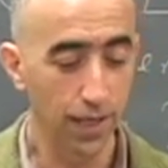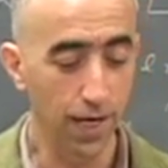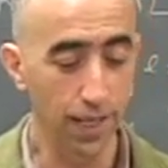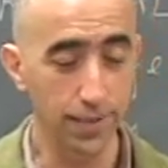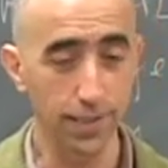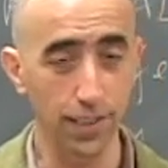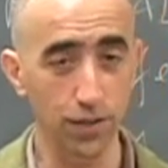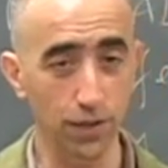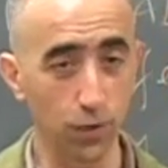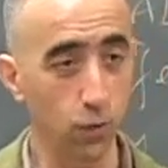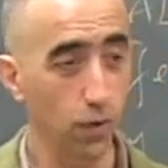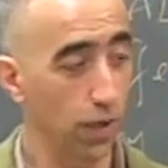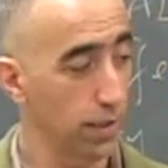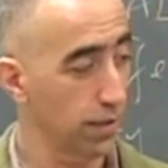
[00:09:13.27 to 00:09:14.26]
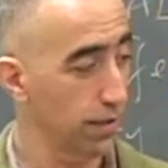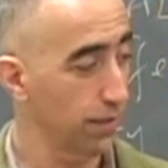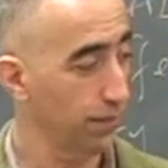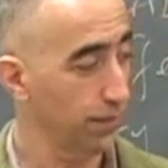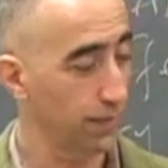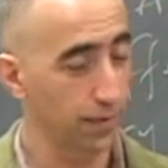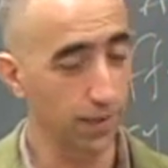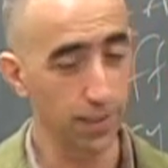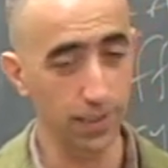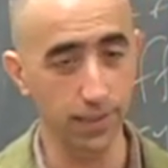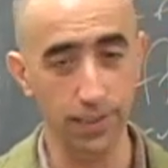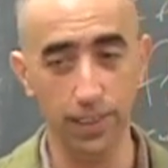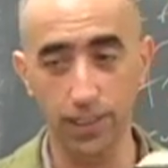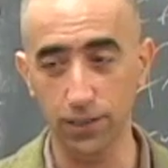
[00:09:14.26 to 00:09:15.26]
I'll tell you that once, just
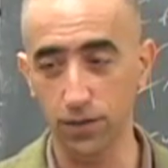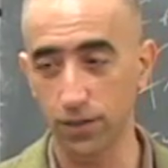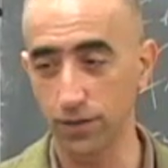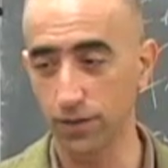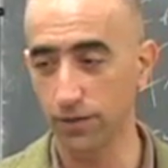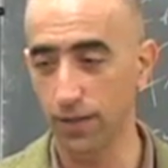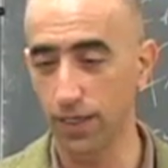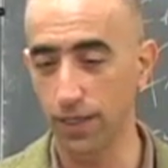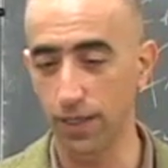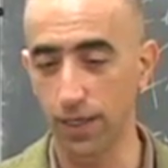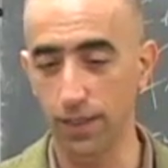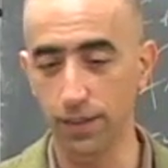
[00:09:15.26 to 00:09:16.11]
as an anecdote, I,